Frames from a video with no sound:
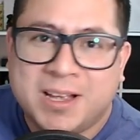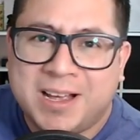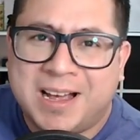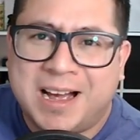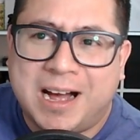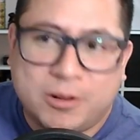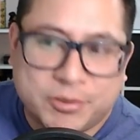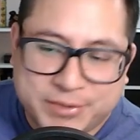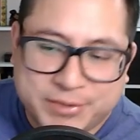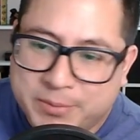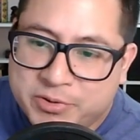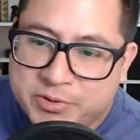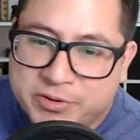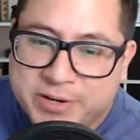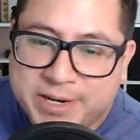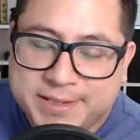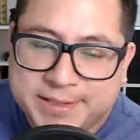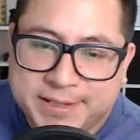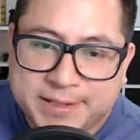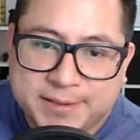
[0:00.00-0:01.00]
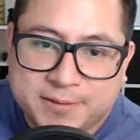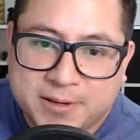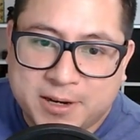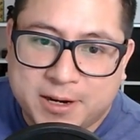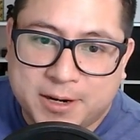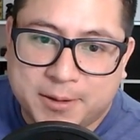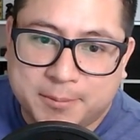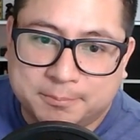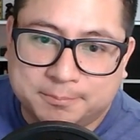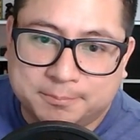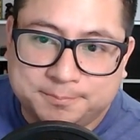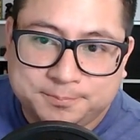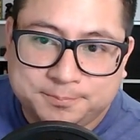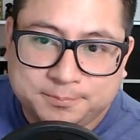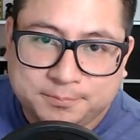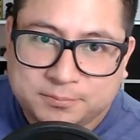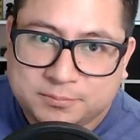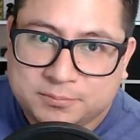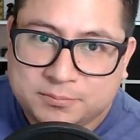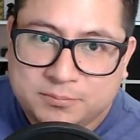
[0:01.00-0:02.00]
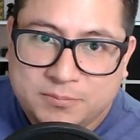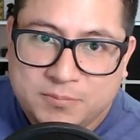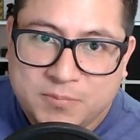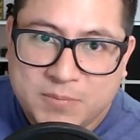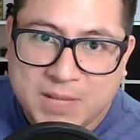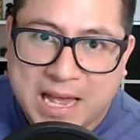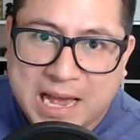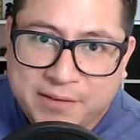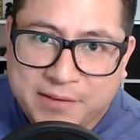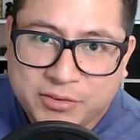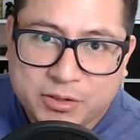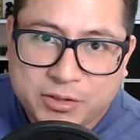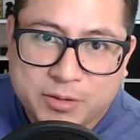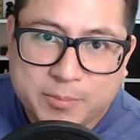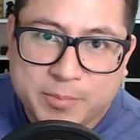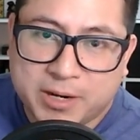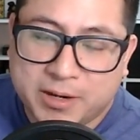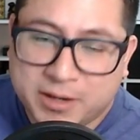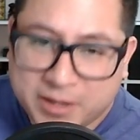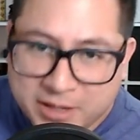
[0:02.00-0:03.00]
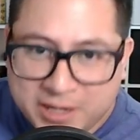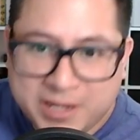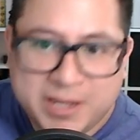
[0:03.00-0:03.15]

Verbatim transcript: I'll summarize it um after, but